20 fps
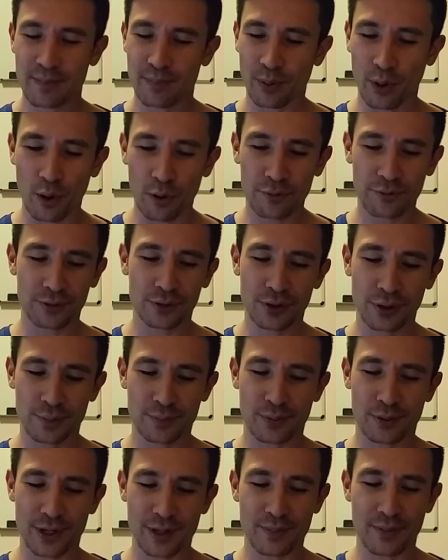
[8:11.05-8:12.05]
both
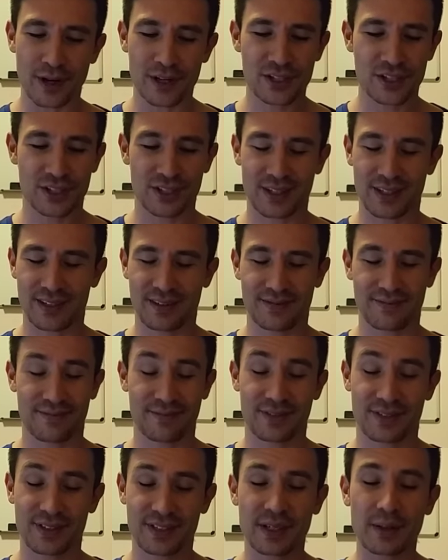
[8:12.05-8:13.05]
look pretty much
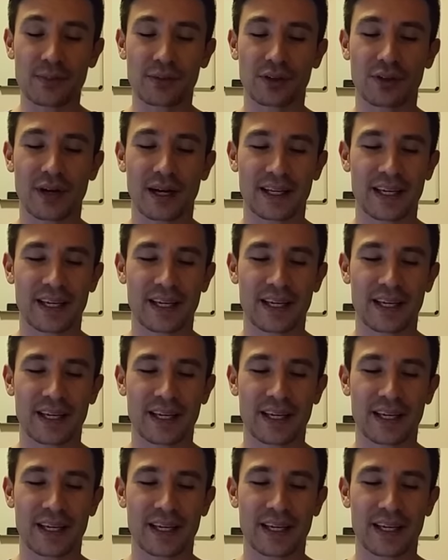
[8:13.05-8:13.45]
similar.